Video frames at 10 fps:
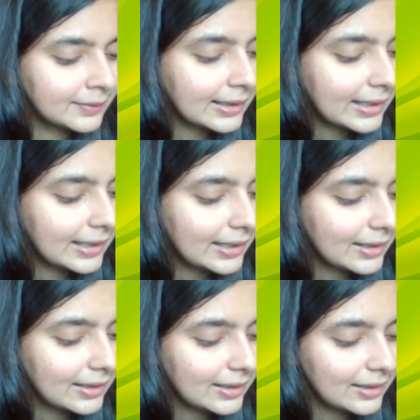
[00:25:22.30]

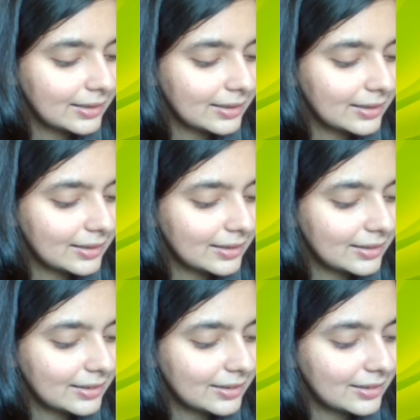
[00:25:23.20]

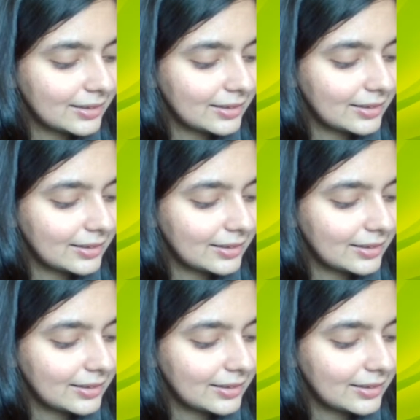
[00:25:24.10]
Nobody speaks.